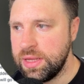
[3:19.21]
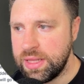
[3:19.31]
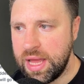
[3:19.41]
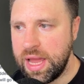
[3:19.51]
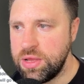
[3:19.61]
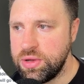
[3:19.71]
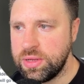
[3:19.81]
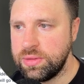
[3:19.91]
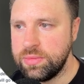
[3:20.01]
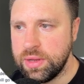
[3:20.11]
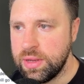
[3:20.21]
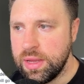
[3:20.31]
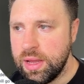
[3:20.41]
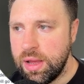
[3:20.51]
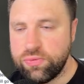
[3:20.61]
Now here you can
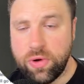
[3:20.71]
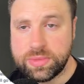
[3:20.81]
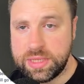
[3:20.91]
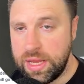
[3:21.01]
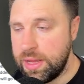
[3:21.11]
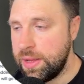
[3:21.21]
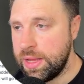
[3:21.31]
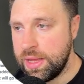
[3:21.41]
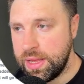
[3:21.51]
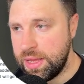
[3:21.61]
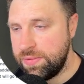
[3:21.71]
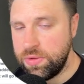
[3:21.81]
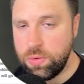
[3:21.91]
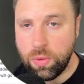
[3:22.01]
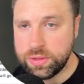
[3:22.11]
prompt it if
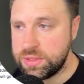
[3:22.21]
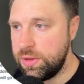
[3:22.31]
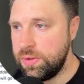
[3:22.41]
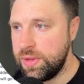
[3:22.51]
you want to,